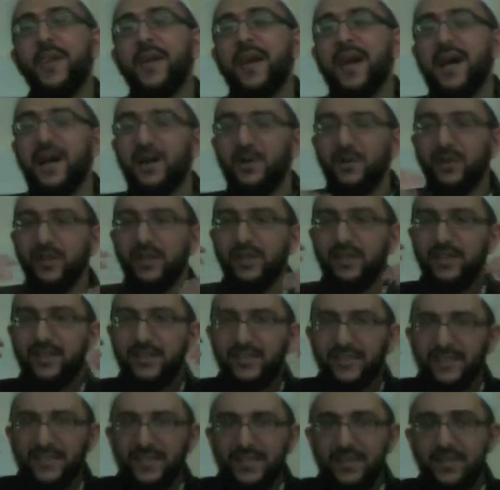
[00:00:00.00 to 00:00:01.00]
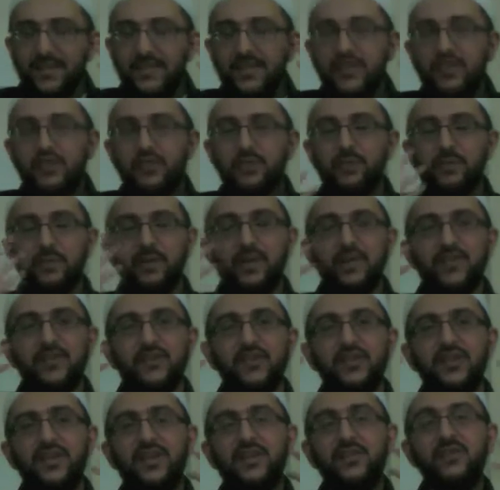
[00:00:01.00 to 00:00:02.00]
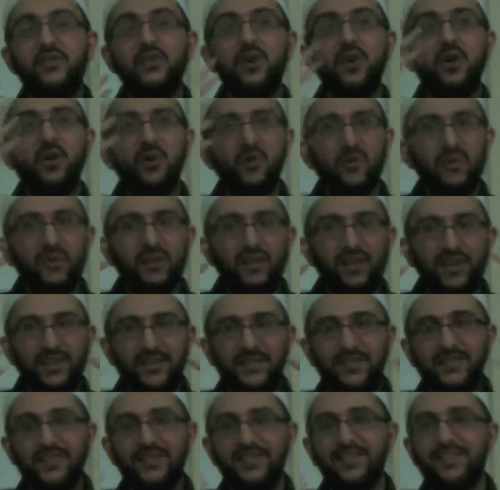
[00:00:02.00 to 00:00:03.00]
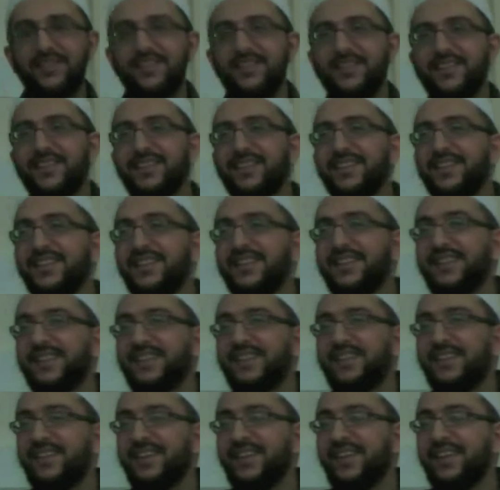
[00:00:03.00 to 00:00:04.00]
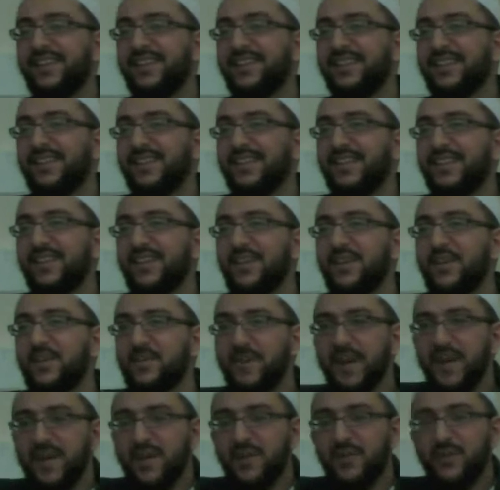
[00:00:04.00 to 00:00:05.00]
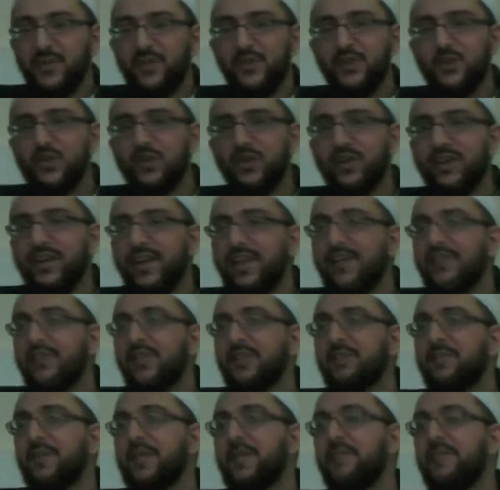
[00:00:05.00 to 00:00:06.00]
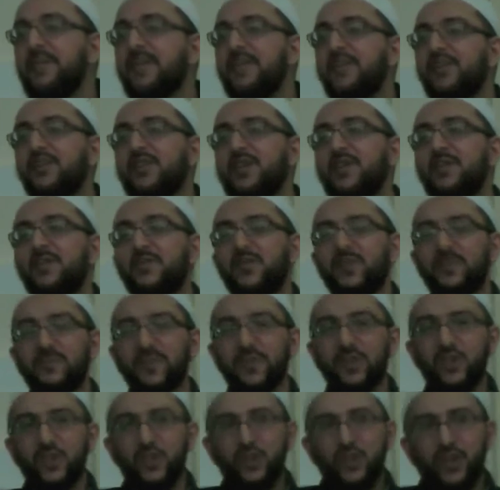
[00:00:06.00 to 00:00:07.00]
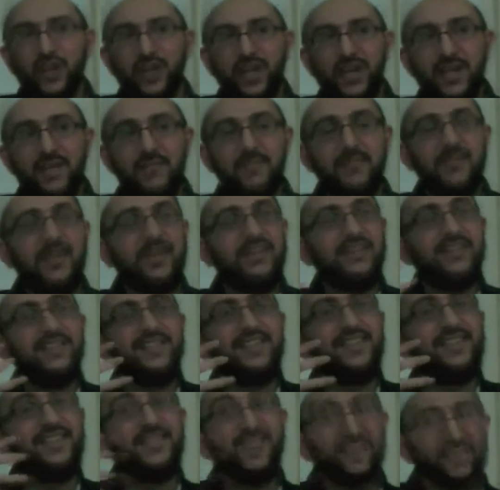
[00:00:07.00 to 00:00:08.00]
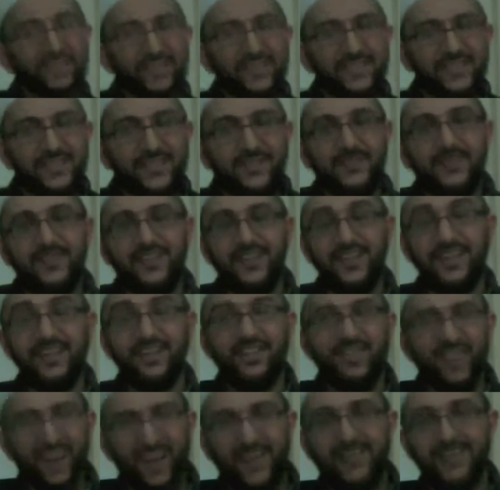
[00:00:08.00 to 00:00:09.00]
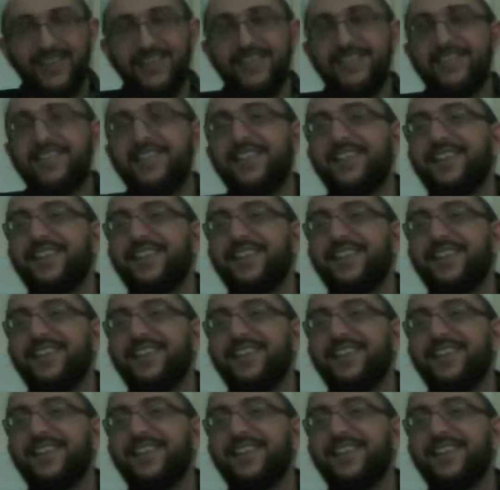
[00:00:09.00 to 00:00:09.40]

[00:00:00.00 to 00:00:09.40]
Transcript: how he considered each person at his own level, right? The man was urinating, maybe he's come from a tribe that just does stuff like that,